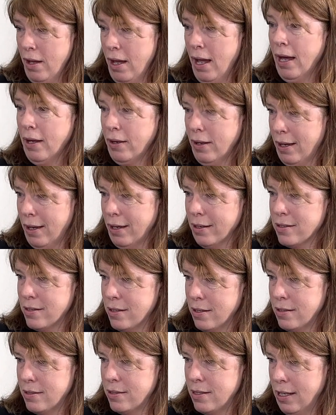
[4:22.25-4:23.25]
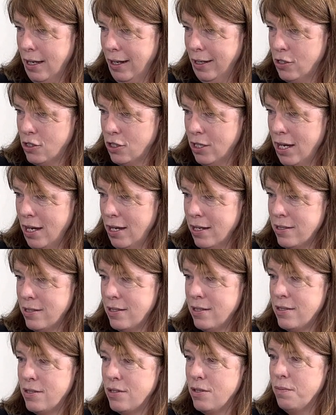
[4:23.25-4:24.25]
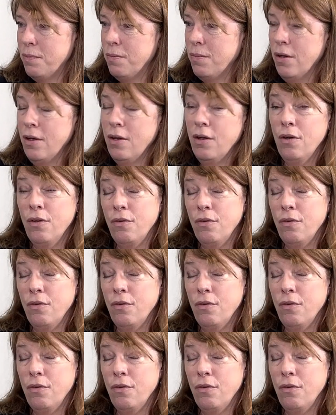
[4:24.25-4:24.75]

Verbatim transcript: how to access the aged care system,